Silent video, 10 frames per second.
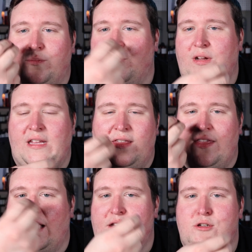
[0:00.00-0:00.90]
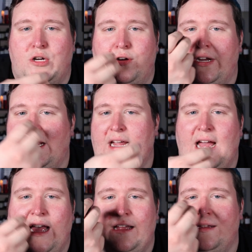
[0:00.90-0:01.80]
really thick sugary
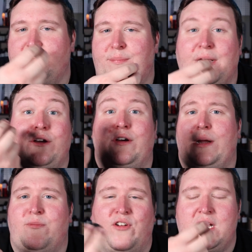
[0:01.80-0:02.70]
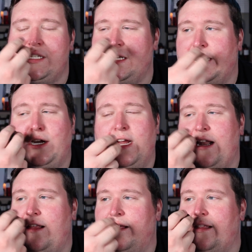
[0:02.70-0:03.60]
buttercream frosting or
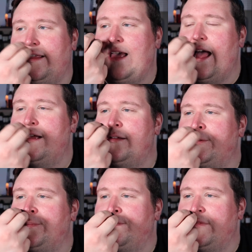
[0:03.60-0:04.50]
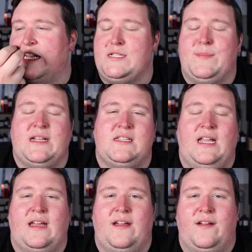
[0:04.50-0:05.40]
anything like that. It smells
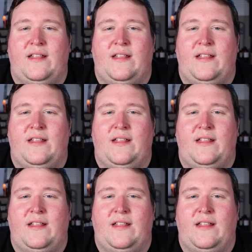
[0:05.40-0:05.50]
like a